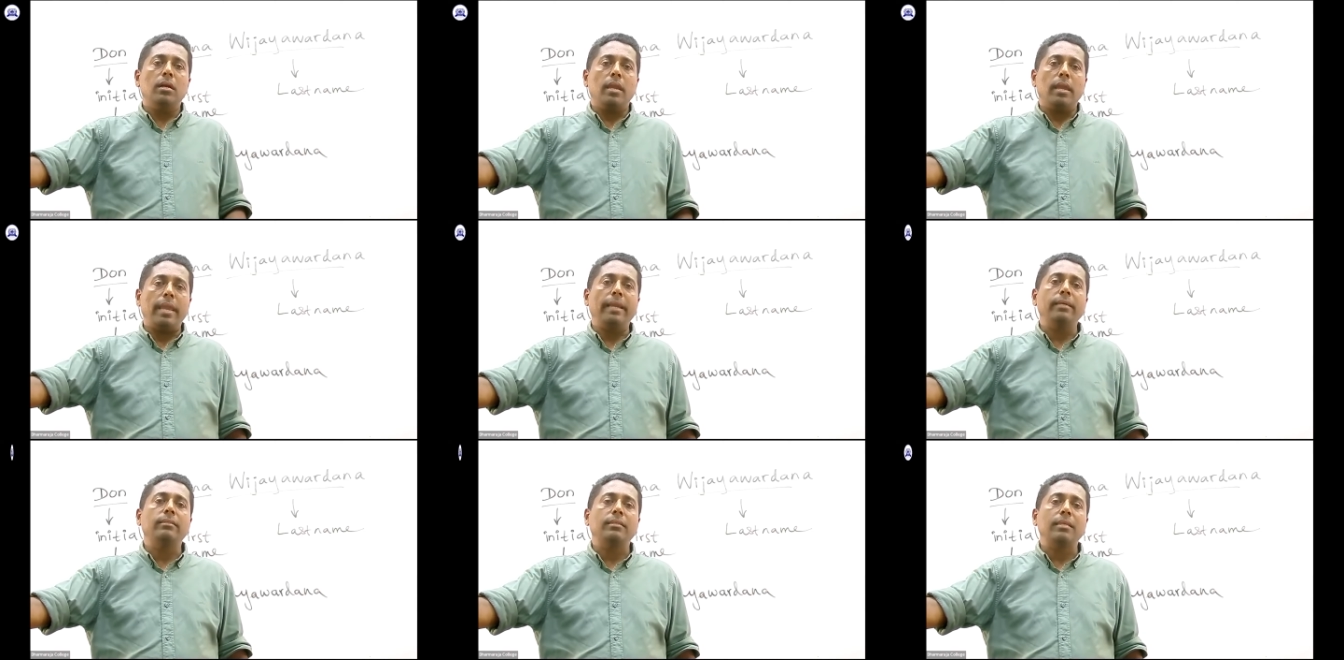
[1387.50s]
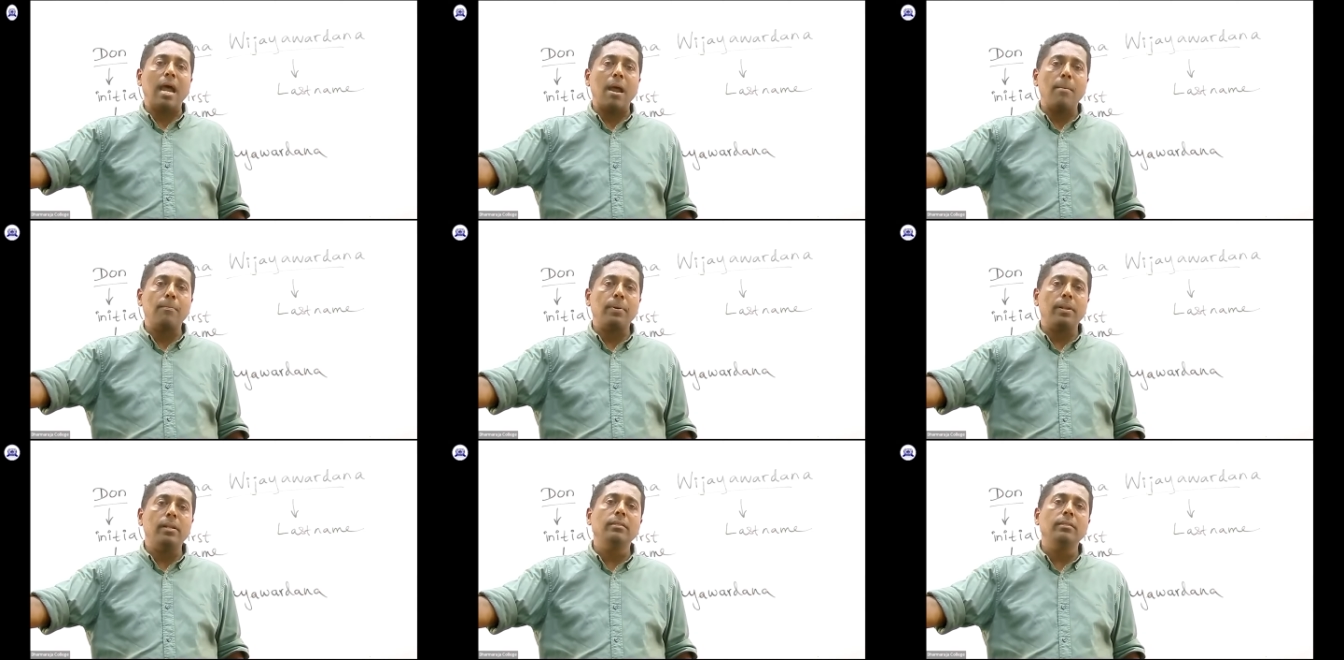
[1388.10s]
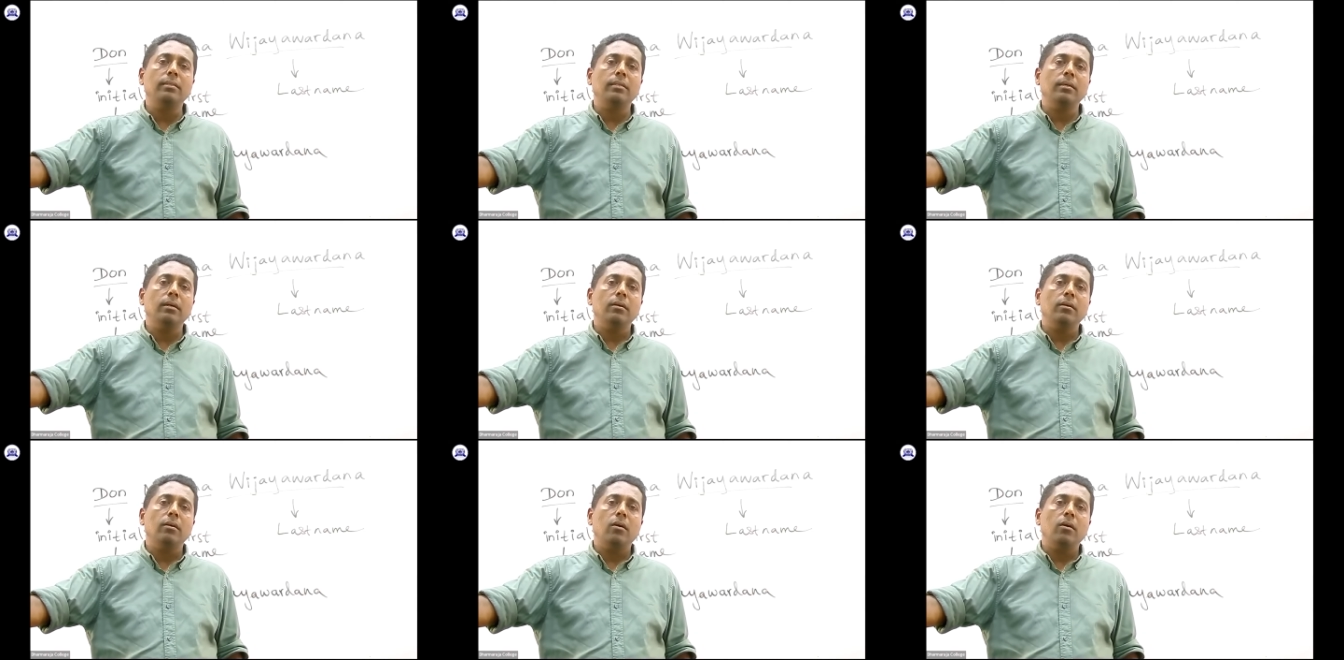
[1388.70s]
examples
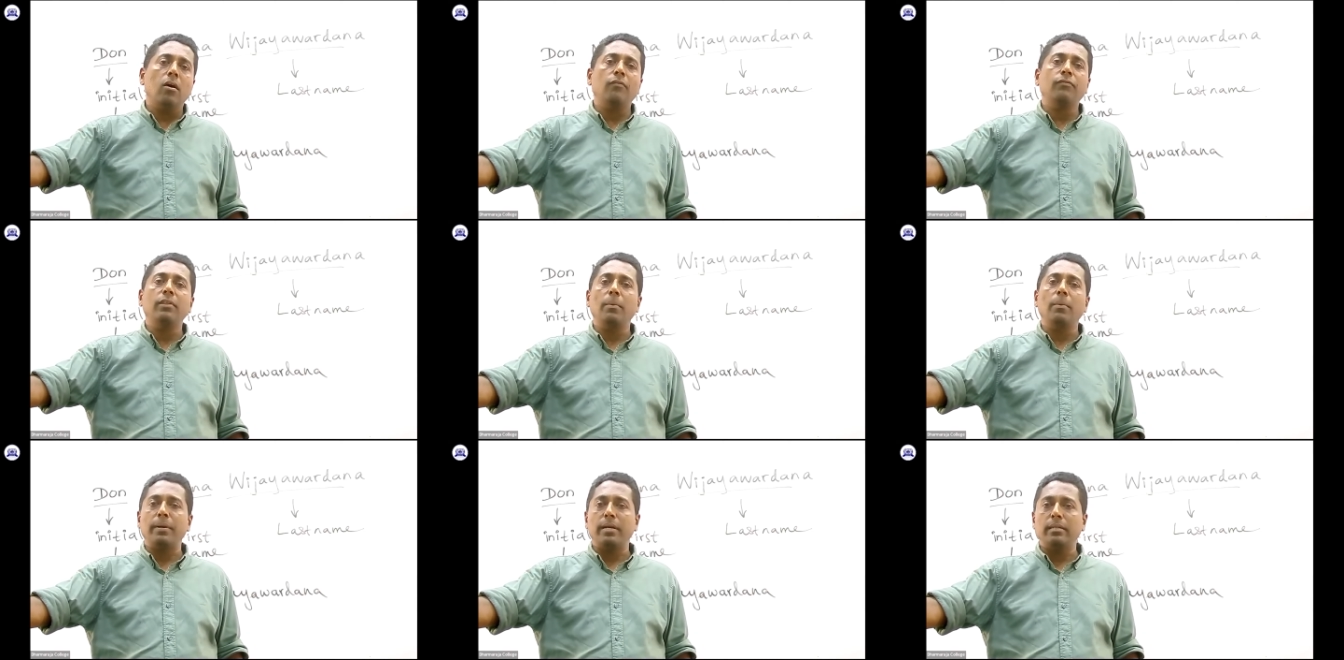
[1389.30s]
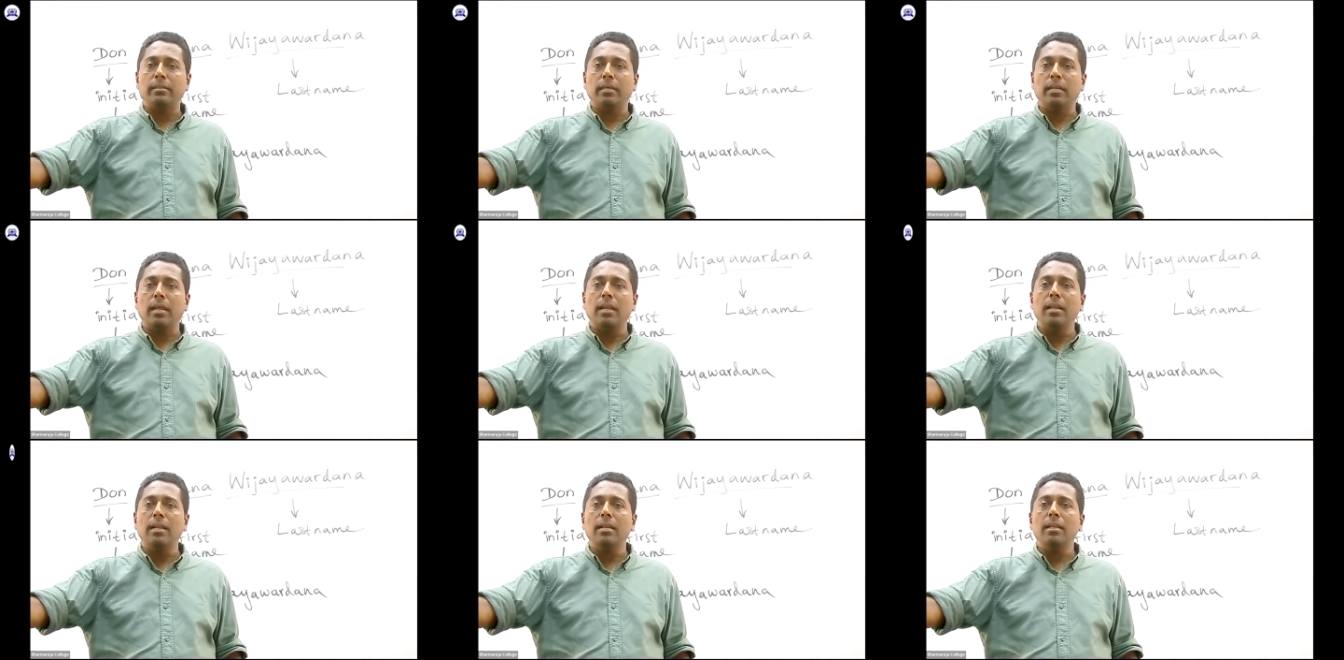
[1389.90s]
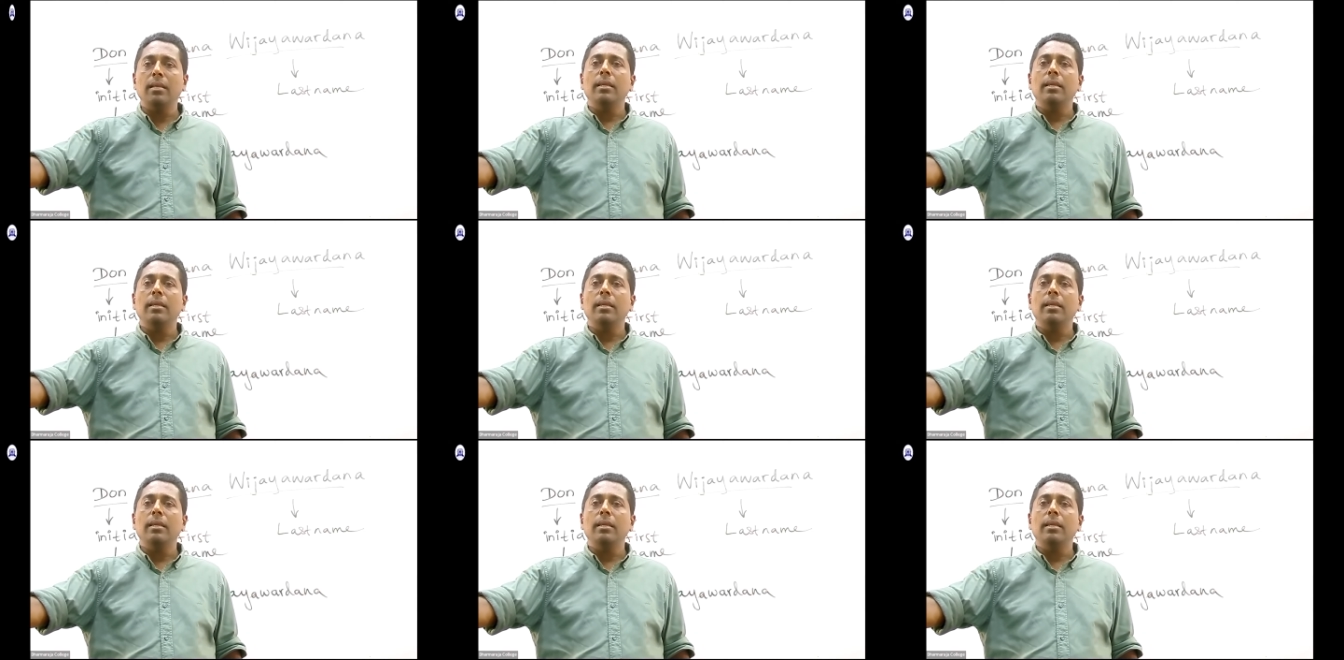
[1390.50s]
of the personal